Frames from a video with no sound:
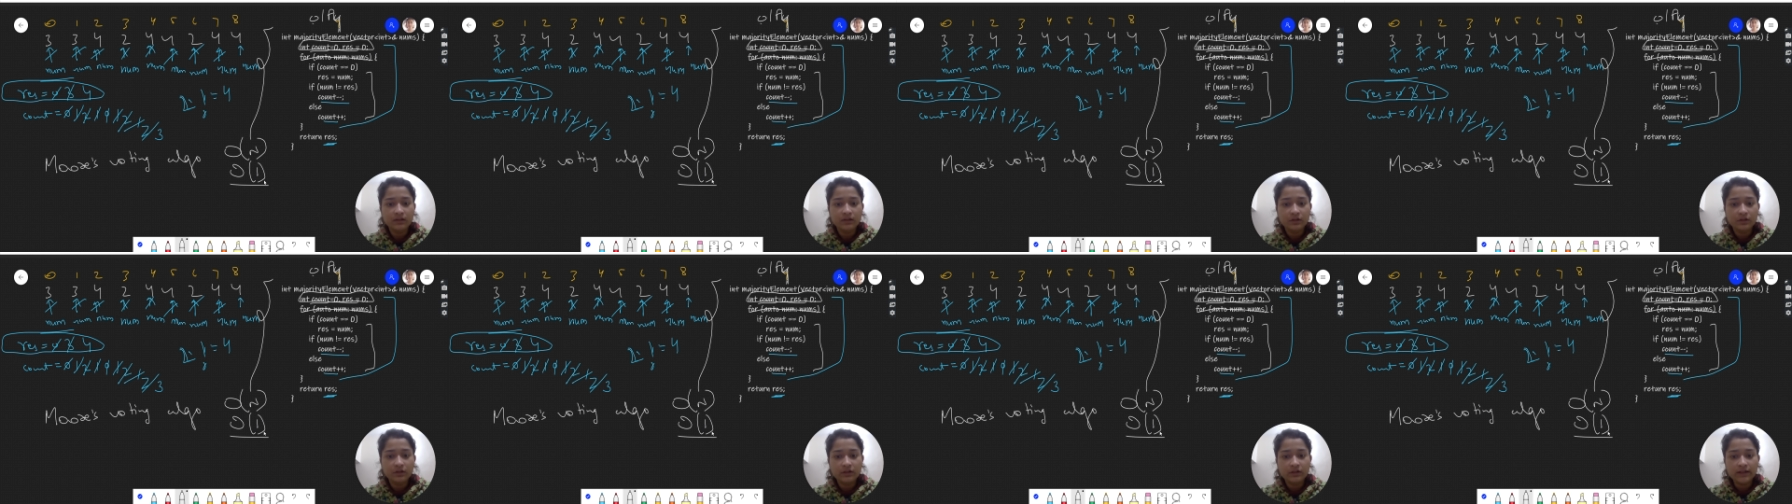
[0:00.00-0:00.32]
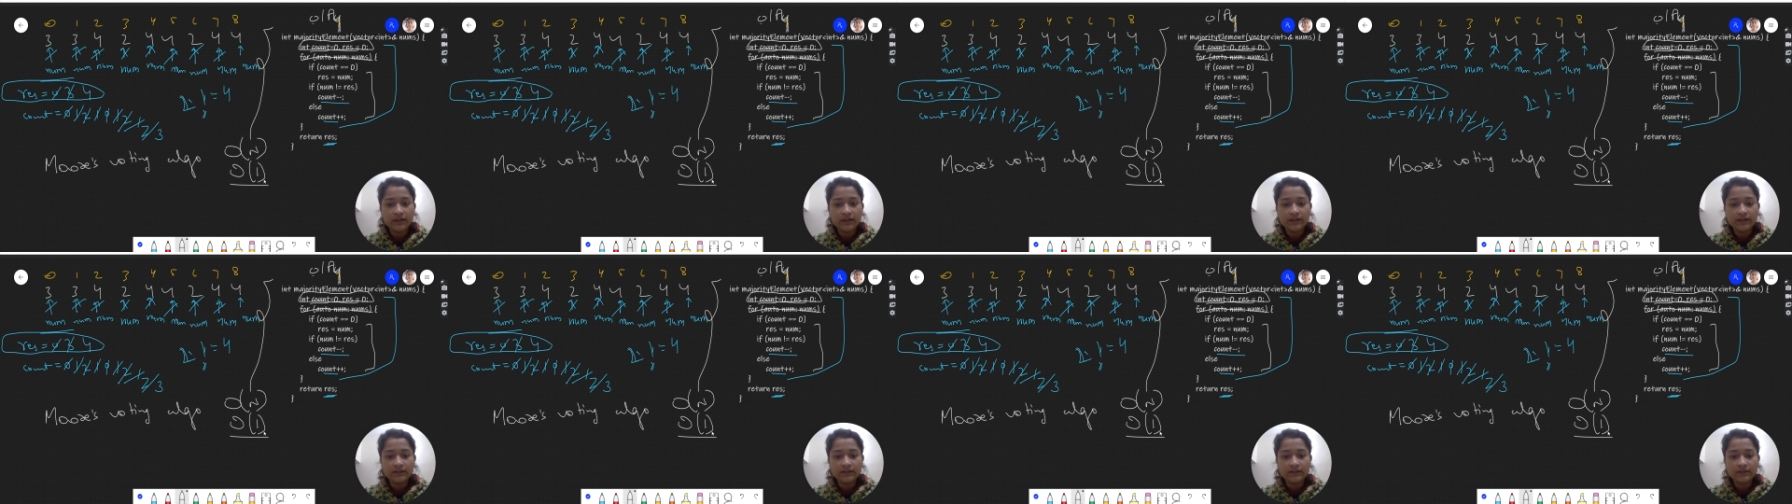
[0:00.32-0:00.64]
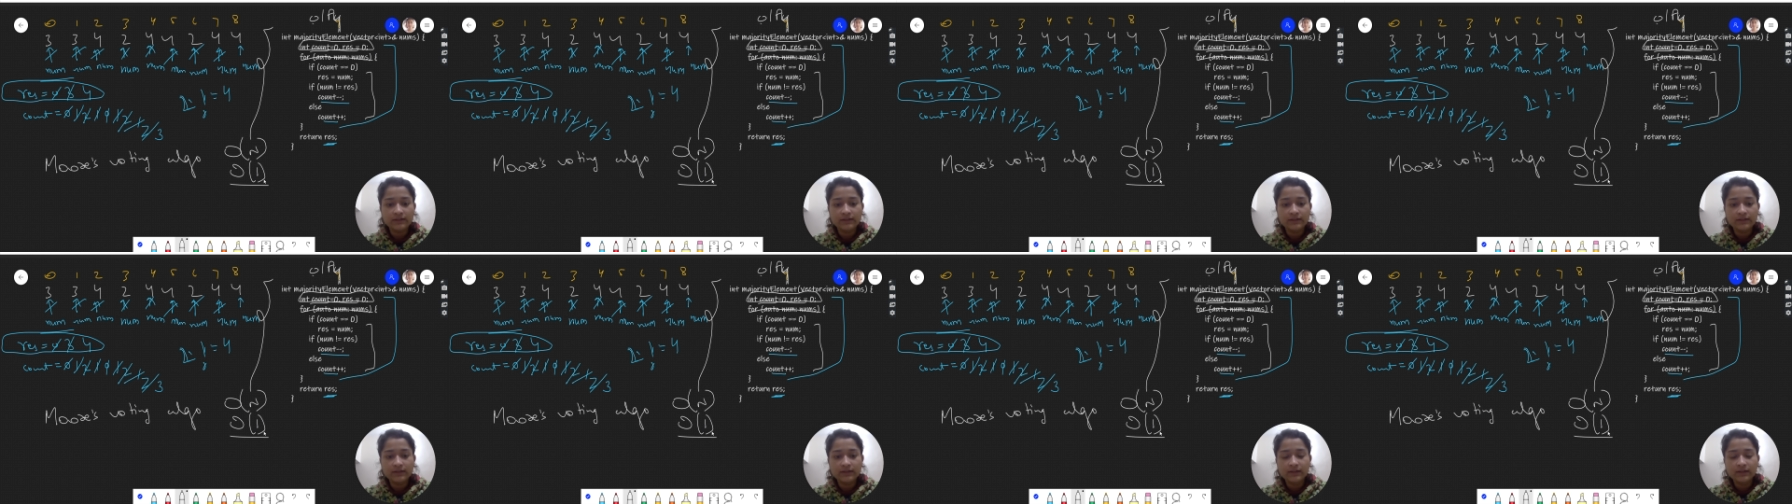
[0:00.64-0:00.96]
Right.
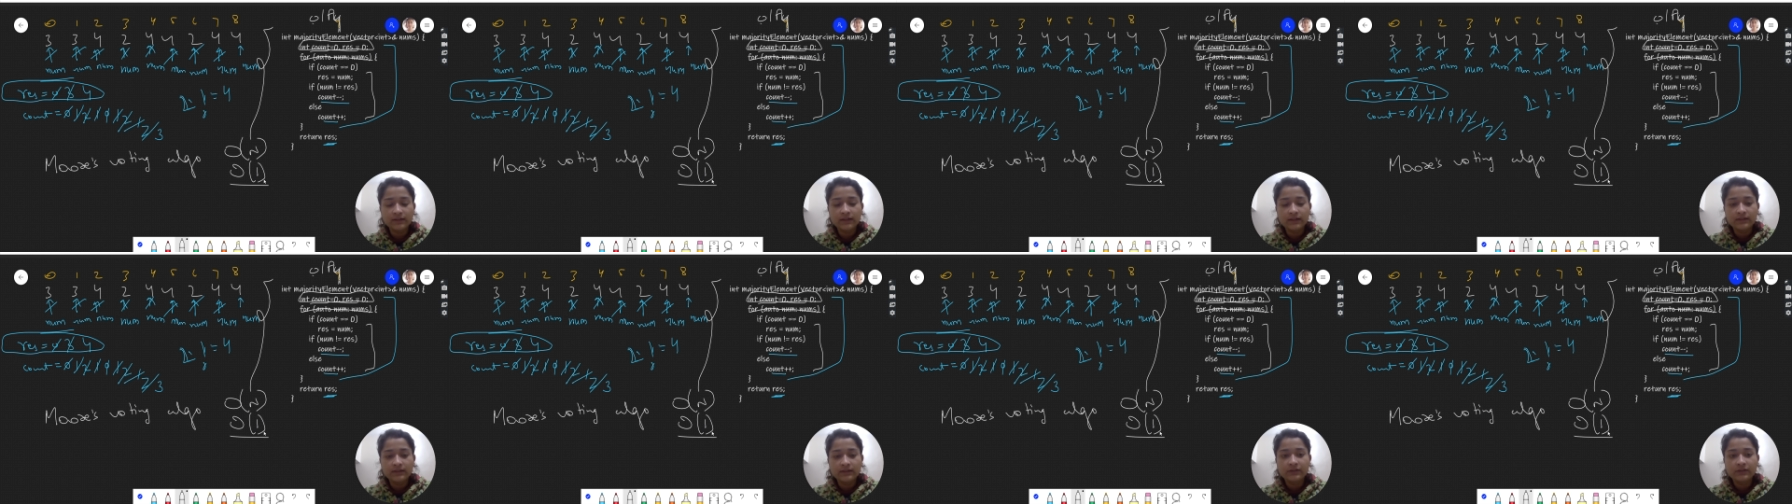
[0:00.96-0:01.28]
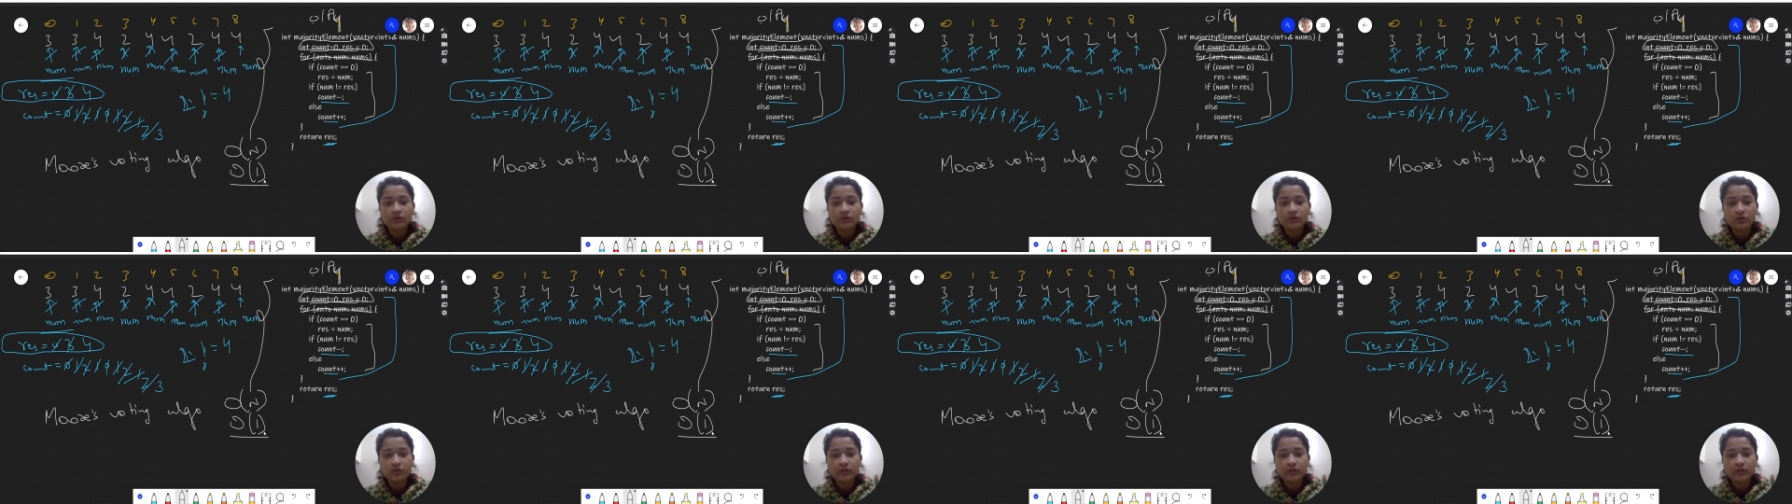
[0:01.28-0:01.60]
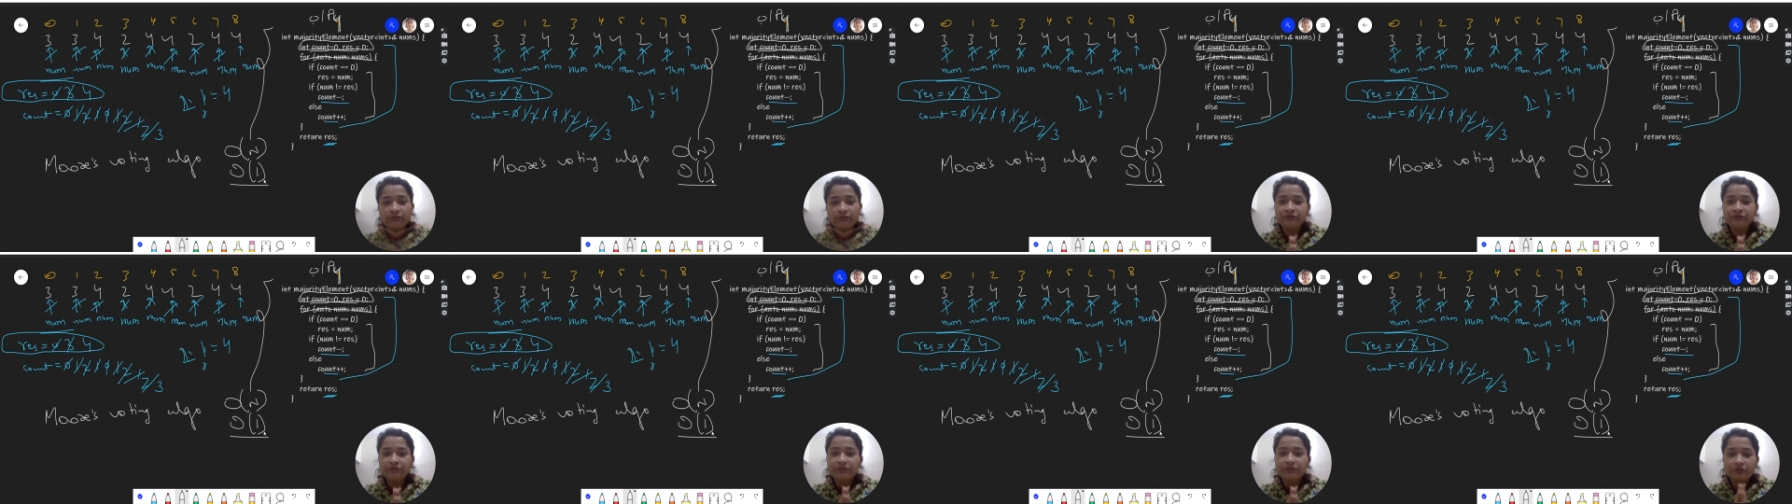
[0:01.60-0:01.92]
So
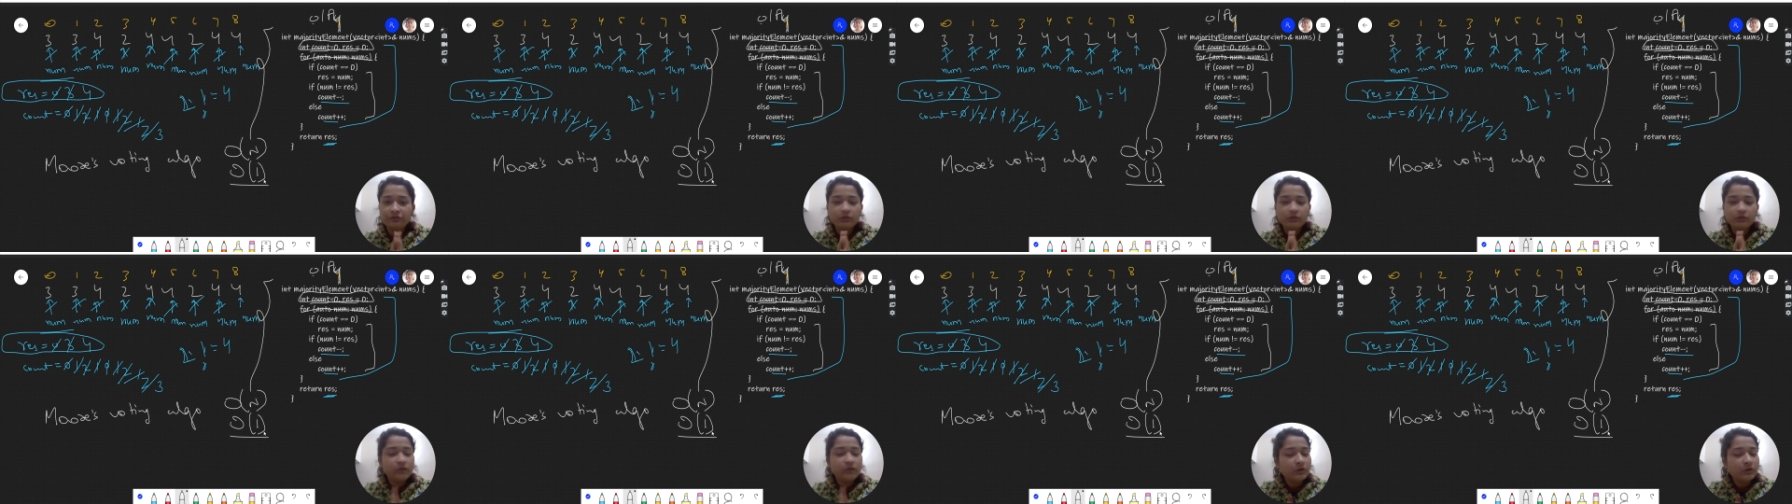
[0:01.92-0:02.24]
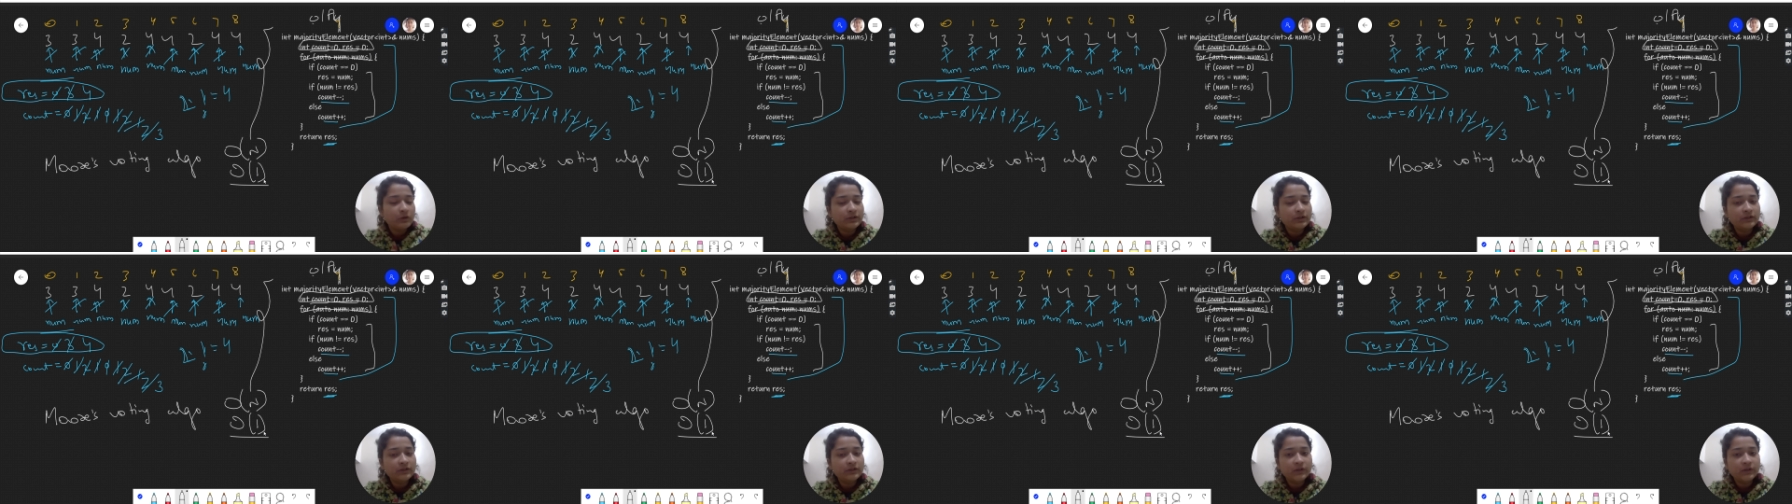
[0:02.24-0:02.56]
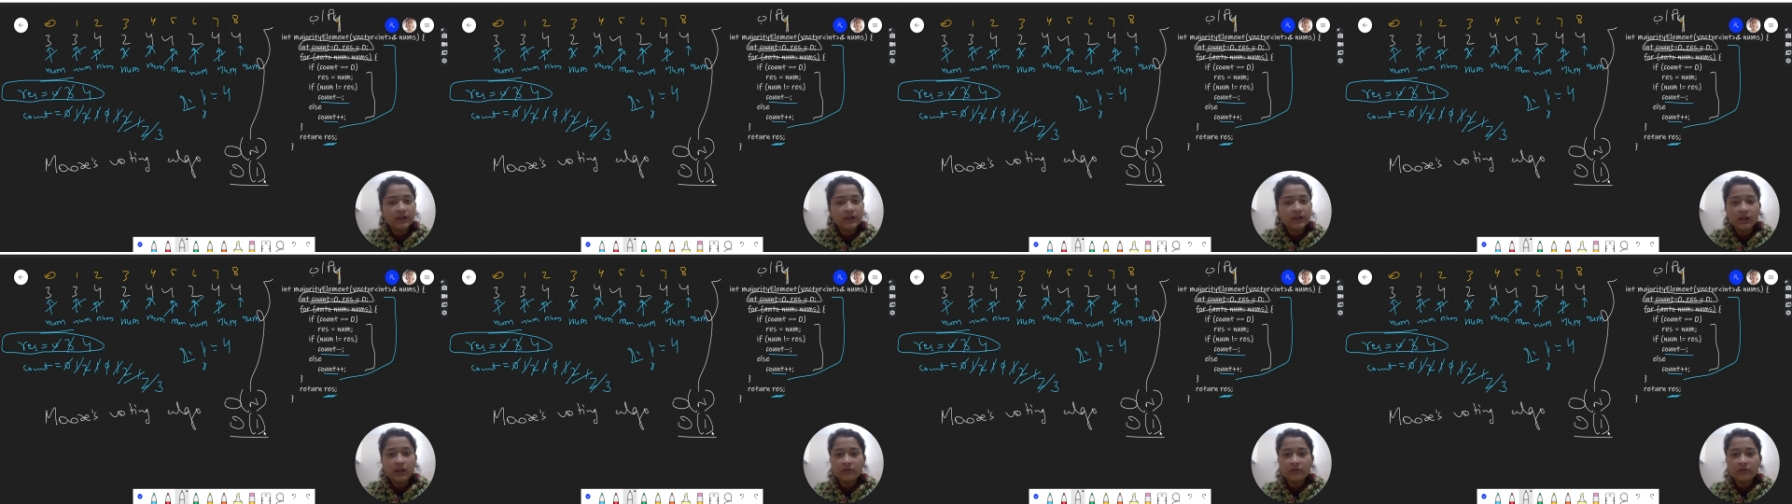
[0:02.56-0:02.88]
if you found this
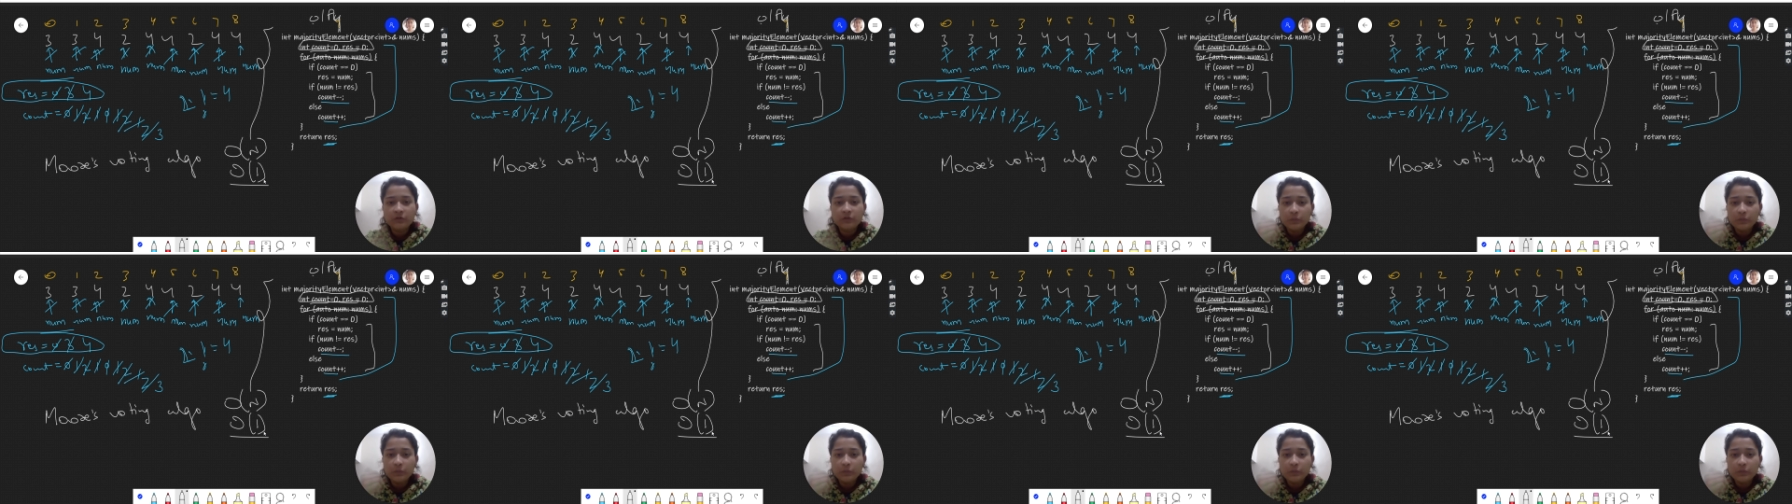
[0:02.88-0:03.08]
video helpful,